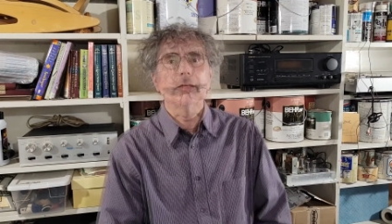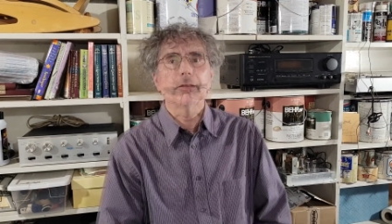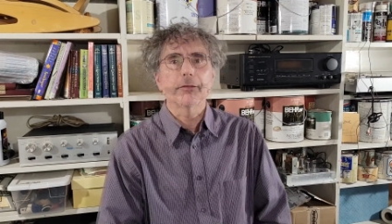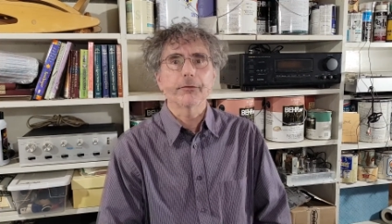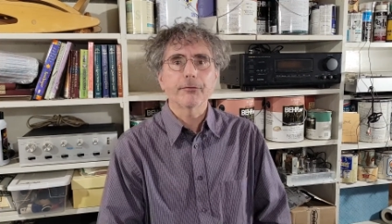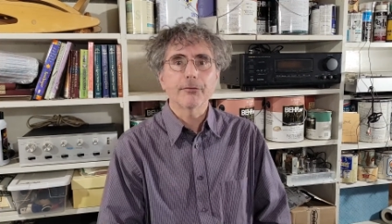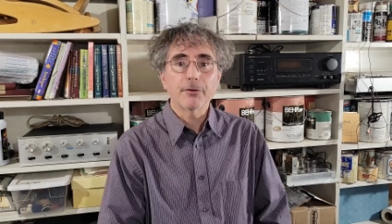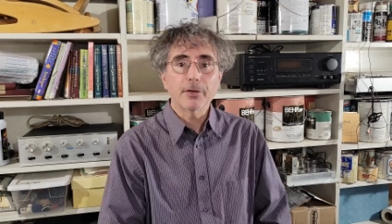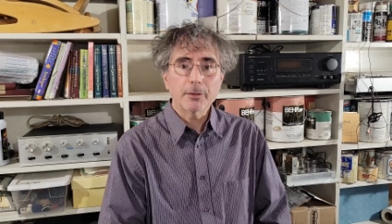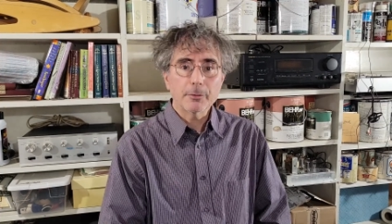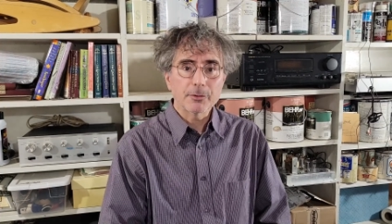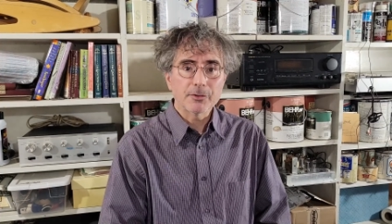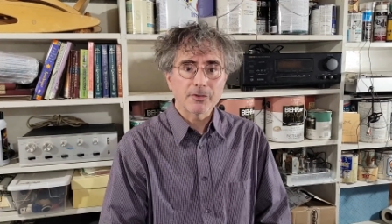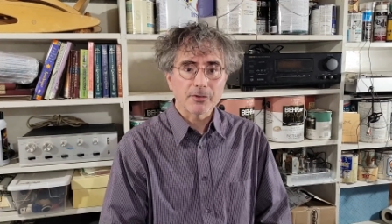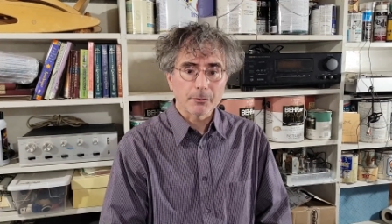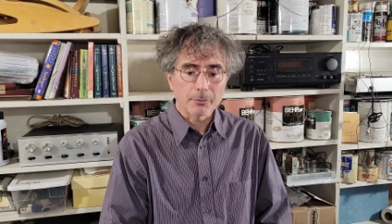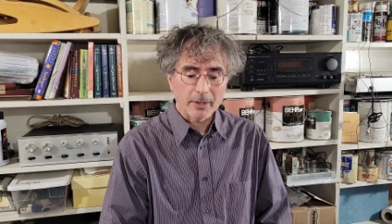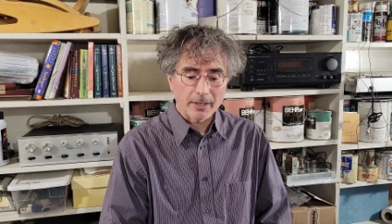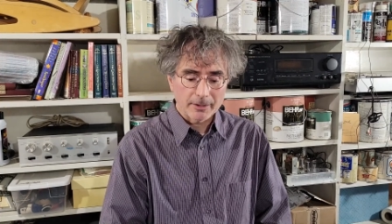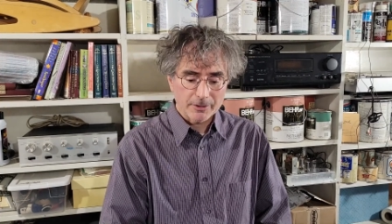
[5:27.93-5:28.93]
The
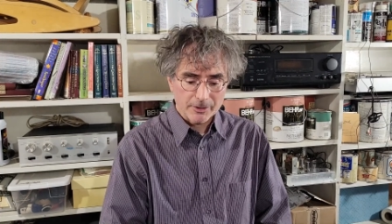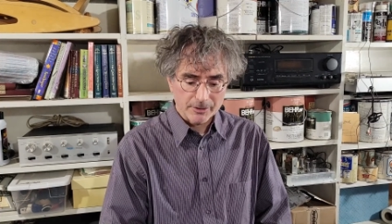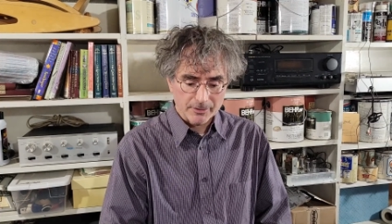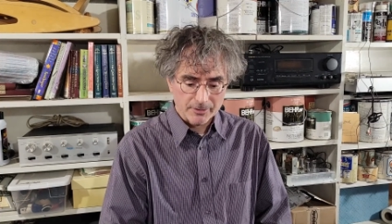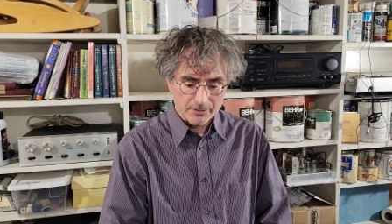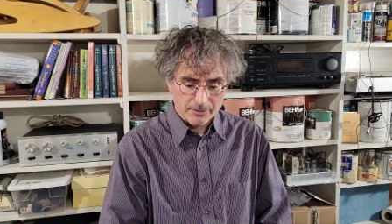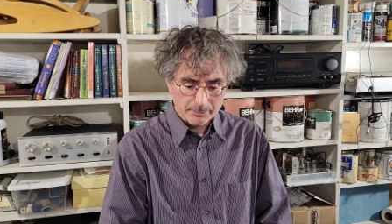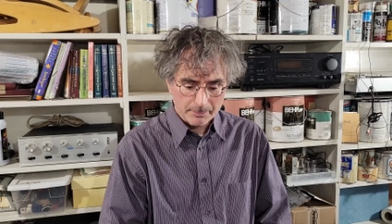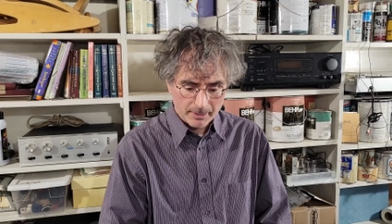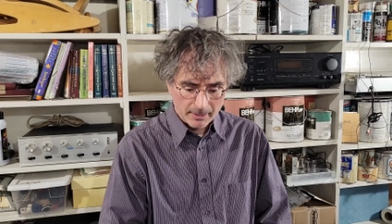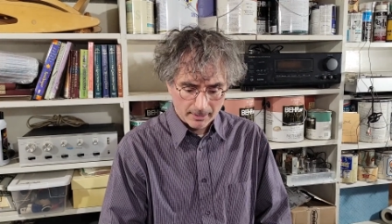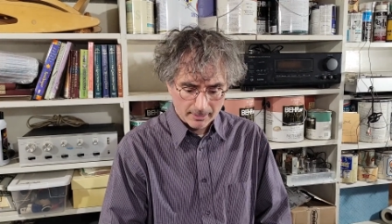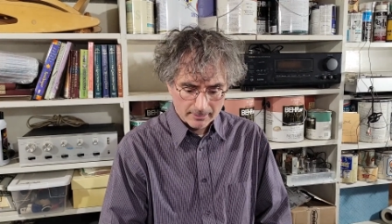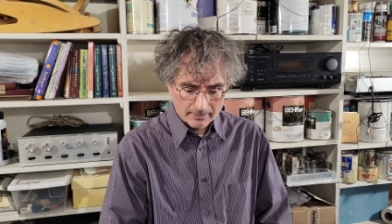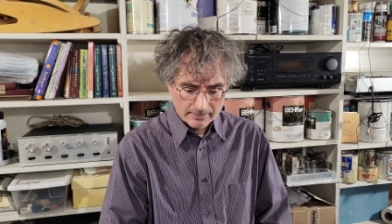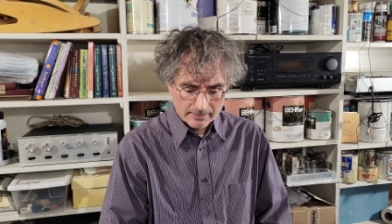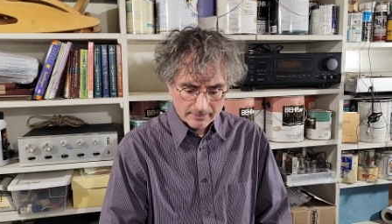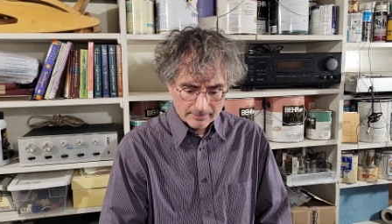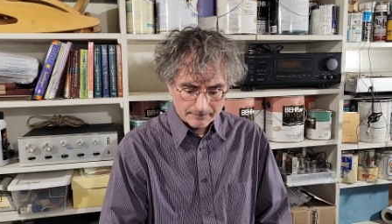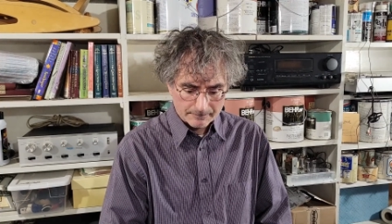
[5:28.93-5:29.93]
frequency range in the
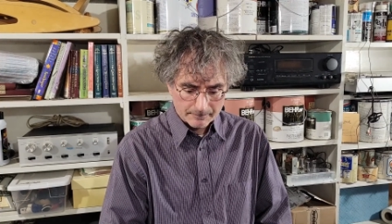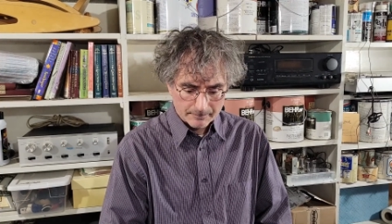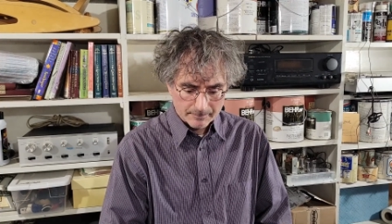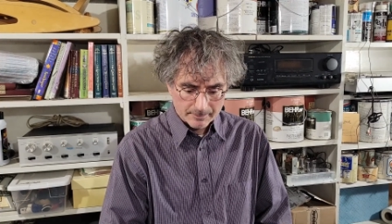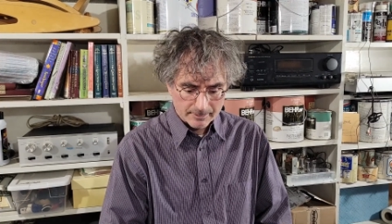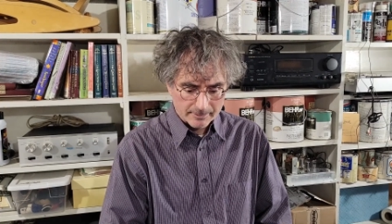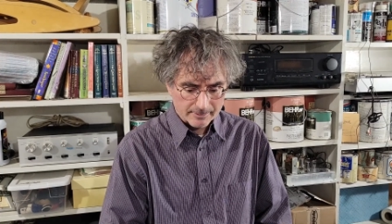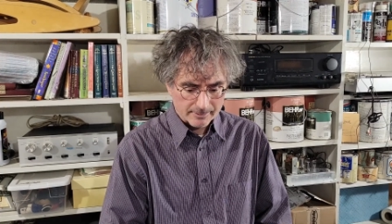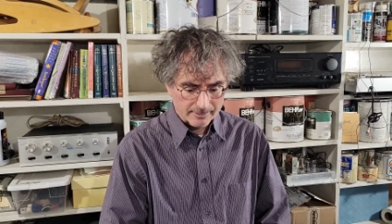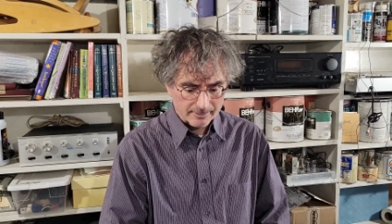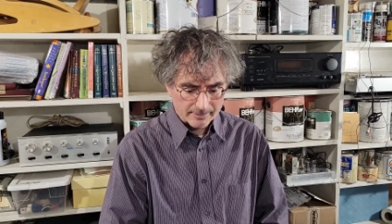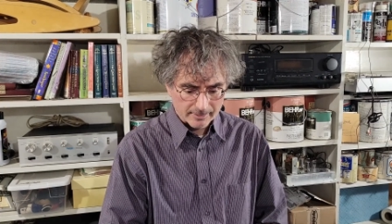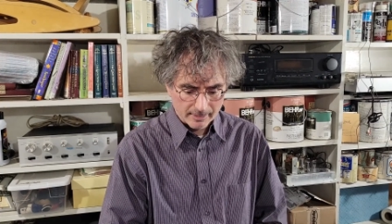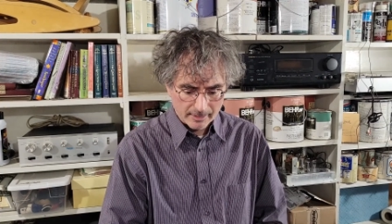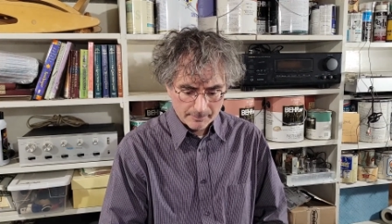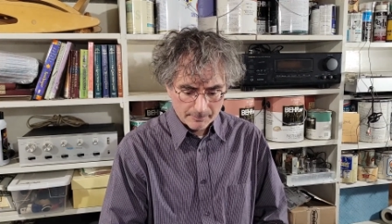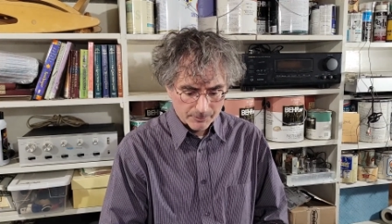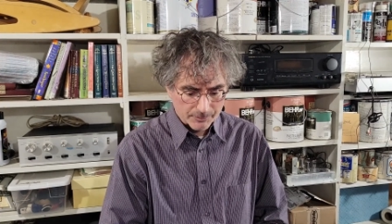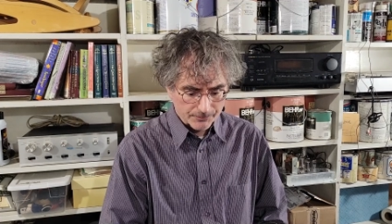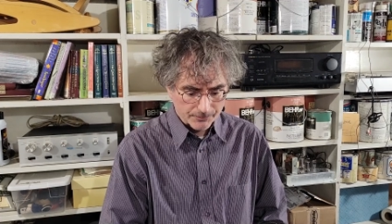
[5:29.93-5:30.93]
specs is the
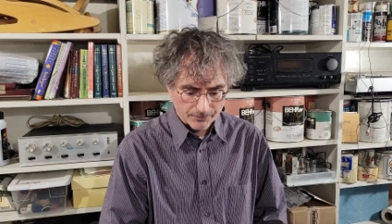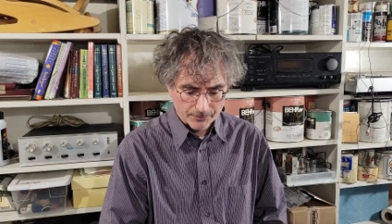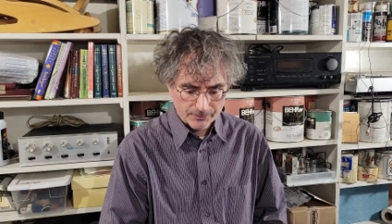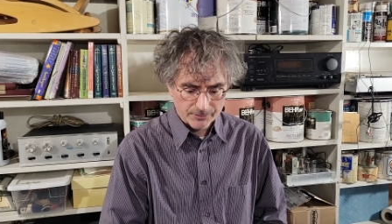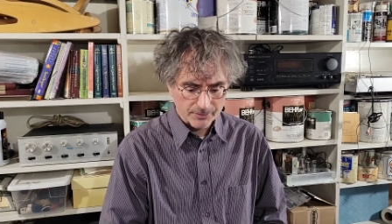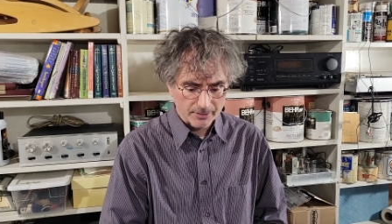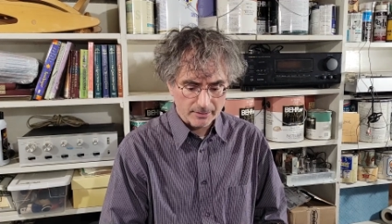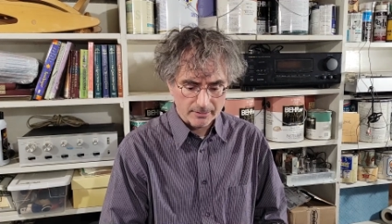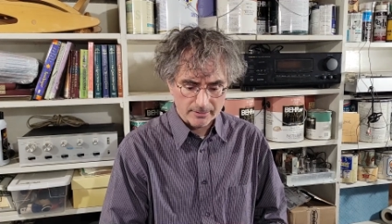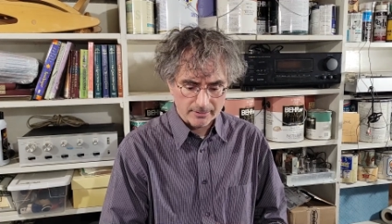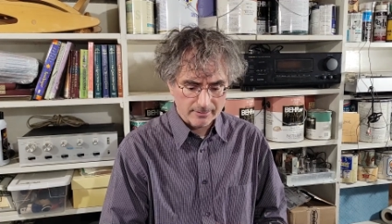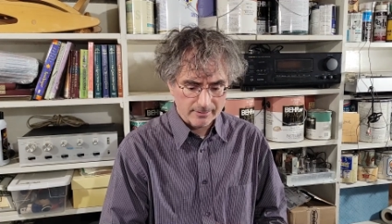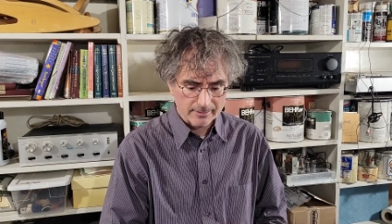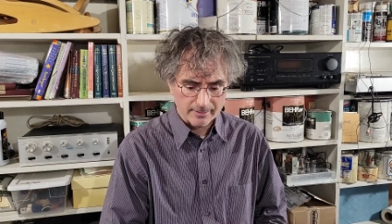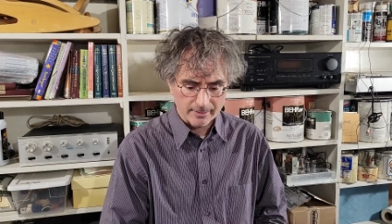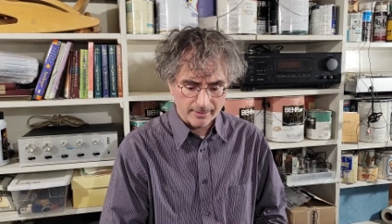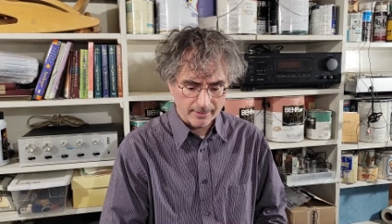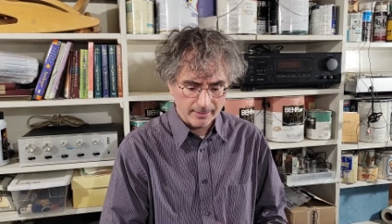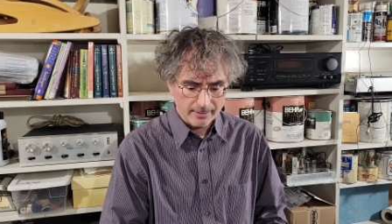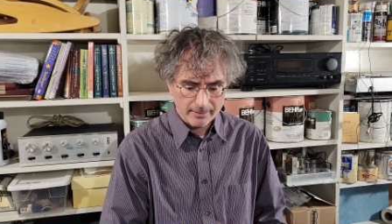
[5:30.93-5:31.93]
same as for the solid
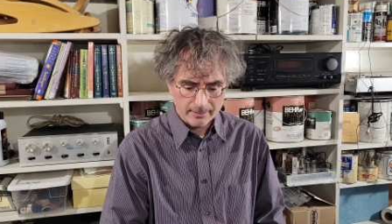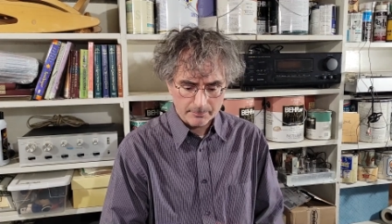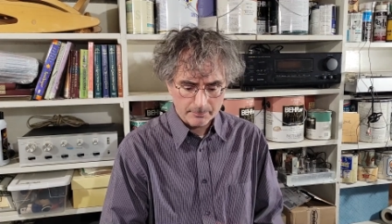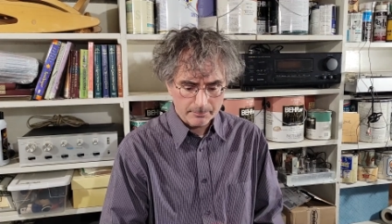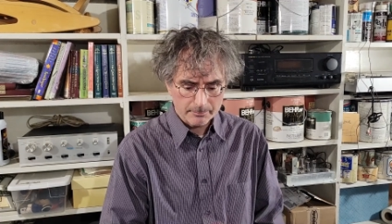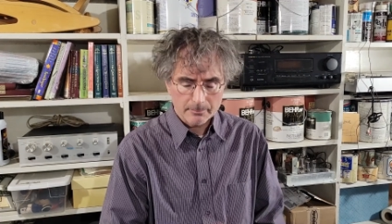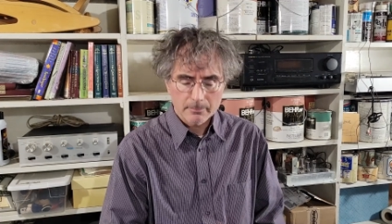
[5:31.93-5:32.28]
state amp.